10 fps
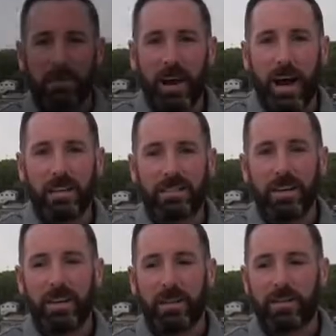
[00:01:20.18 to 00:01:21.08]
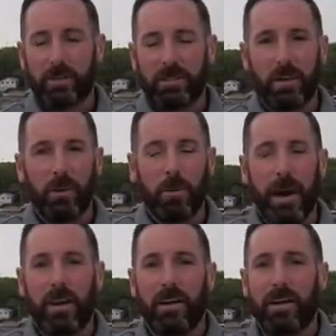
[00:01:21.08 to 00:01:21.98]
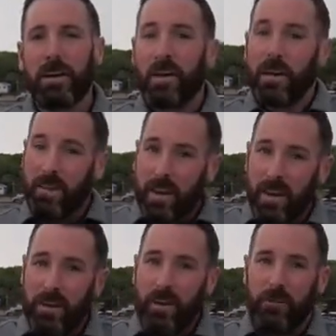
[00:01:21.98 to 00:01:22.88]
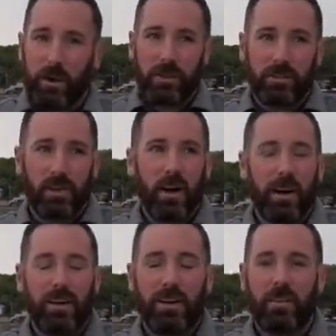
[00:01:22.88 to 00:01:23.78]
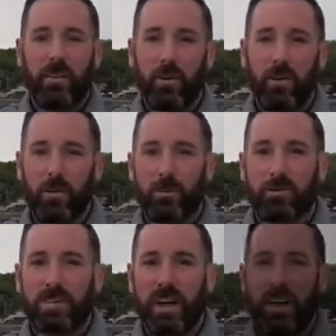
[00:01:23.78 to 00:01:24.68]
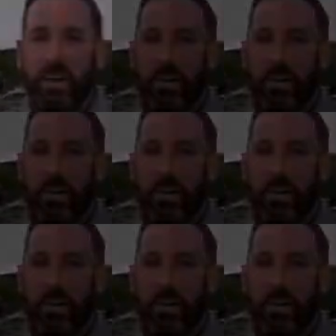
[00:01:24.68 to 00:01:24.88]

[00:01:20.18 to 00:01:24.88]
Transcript: are isolated to a single battery. Then, if you go to start it and you get the old scary